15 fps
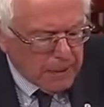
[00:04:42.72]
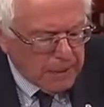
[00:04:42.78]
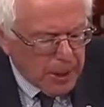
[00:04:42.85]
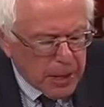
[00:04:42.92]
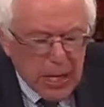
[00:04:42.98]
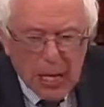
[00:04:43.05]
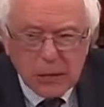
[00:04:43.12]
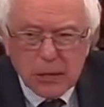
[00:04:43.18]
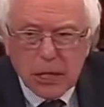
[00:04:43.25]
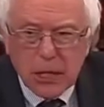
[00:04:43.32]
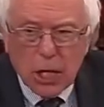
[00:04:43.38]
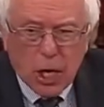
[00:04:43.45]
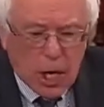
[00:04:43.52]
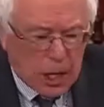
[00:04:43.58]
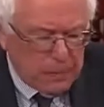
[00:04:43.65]

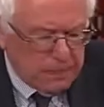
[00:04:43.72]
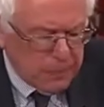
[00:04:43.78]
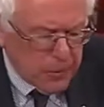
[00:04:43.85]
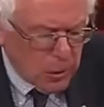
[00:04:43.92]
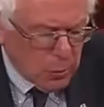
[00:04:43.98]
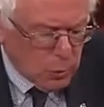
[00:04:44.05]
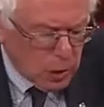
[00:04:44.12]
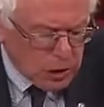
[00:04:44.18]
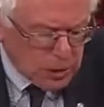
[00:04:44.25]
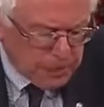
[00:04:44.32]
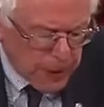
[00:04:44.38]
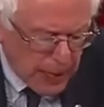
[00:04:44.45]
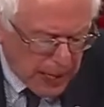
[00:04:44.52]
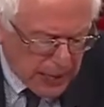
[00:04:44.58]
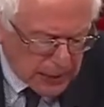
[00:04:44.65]
PNTR was
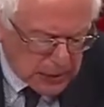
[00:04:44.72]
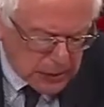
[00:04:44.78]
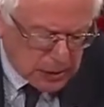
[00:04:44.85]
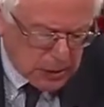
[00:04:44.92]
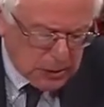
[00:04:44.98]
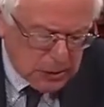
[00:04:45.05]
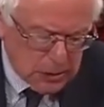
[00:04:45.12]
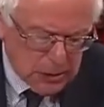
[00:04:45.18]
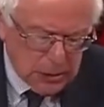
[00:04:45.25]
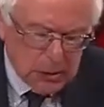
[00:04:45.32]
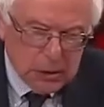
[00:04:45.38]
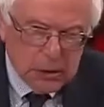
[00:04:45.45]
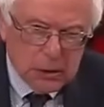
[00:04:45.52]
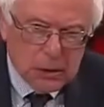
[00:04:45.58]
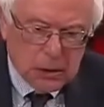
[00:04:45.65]
passed
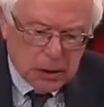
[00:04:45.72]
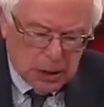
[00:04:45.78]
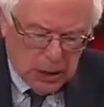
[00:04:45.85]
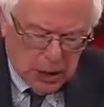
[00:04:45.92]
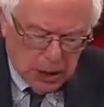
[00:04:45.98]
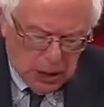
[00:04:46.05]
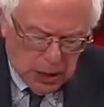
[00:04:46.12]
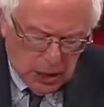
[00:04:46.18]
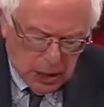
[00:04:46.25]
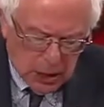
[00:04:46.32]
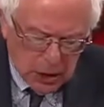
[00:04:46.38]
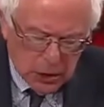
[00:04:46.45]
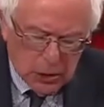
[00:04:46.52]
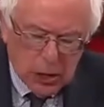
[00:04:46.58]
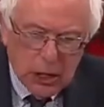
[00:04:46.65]

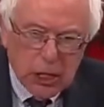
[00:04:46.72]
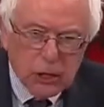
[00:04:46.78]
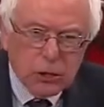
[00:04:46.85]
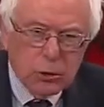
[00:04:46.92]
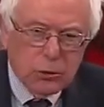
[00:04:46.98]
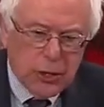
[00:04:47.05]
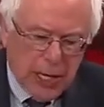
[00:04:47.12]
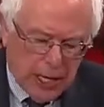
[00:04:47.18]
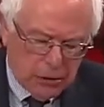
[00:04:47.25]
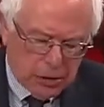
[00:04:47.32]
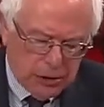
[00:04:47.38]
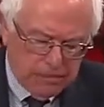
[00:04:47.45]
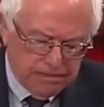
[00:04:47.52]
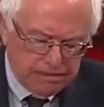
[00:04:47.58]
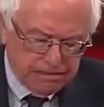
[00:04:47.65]
in the year
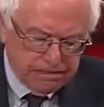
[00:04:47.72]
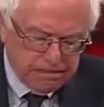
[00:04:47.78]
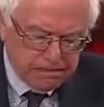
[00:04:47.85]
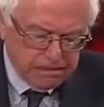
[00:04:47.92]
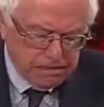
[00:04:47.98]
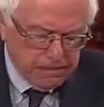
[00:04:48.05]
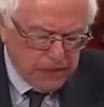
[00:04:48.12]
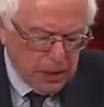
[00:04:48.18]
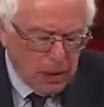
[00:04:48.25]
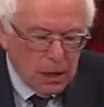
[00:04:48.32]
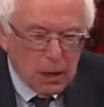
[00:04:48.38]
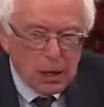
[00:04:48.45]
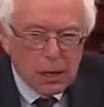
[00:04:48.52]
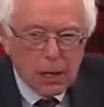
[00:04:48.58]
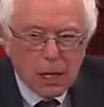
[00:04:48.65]
2000.
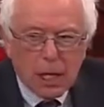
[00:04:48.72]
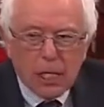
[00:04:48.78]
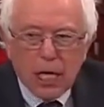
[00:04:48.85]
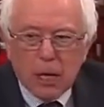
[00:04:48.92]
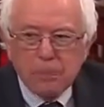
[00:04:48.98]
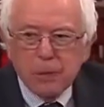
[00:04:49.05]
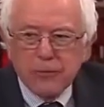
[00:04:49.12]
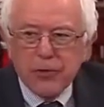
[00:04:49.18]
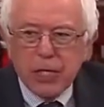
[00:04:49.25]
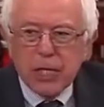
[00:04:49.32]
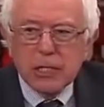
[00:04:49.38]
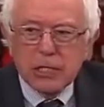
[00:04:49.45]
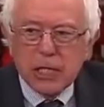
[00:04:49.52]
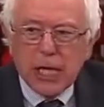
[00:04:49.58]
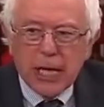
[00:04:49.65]
A couple of
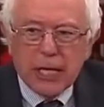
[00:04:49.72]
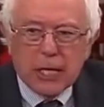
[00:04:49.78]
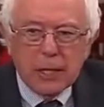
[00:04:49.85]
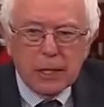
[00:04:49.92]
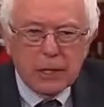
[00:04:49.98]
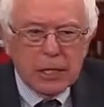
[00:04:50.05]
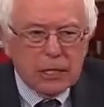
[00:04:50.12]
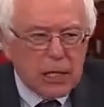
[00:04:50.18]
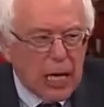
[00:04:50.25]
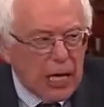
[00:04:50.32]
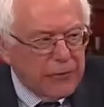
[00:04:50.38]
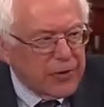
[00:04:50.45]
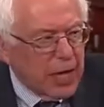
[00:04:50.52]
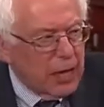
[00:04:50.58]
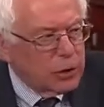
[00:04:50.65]
years later, and this kind
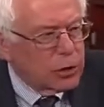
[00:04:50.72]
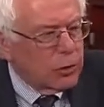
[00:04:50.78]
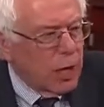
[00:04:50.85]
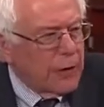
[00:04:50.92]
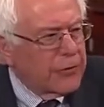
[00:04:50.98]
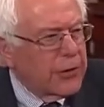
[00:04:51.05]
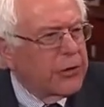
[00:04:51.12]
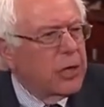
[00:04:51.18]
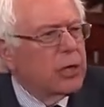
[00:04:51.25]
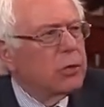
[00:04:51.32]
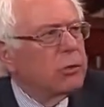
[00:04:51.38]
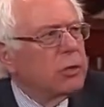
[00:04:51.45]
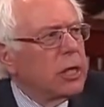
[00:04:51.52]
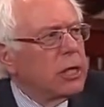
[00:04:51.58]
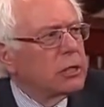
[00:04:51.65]
of tells you everything
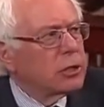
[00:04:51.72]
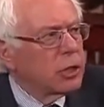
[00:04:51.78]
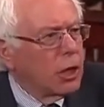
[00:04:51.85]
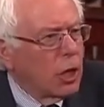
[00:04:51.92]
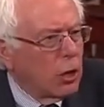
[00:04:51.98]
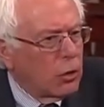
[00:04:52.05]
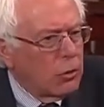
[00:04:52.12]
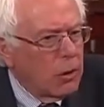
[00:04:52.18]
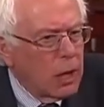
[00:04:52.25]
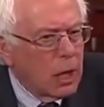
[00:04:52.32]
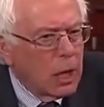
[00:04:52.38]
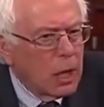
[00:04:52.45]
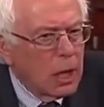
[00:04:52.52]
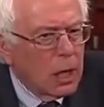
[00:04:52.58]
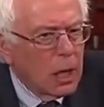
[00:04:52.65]
you need to know
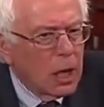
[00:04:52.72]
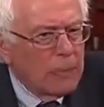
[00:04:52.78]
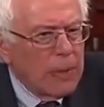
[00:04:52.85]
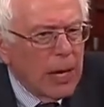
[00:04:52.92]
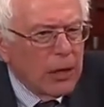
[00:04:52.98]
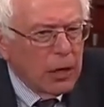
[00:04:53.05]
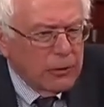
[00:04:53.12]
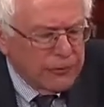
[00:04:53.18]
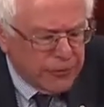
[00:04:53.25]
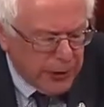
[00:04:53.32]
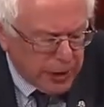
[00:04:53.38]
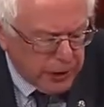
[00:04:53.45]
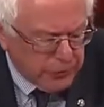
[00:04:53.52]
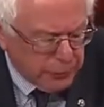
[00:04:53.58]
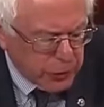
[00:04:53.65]
about
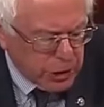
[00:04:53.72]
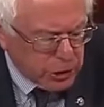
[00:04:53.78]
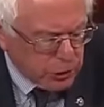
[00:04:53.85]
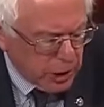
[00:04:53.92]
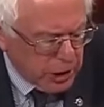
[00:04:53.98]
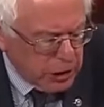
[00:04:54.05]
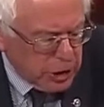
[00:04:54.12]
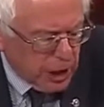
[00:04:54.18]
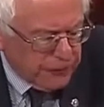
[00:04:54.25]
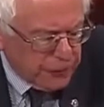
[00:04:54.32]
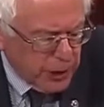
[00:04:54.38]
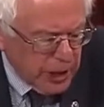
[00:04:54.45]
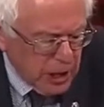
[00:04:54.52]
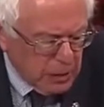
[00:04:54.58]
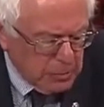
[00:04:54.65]
unfettered free trade,
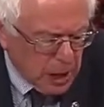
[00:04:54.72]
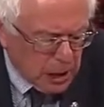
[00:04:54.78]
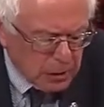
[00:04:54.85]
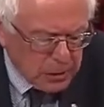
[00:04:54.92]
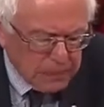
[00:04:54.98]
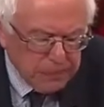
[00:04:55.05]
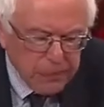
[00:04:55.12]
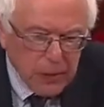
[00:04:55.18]
Jeffrey Immelt,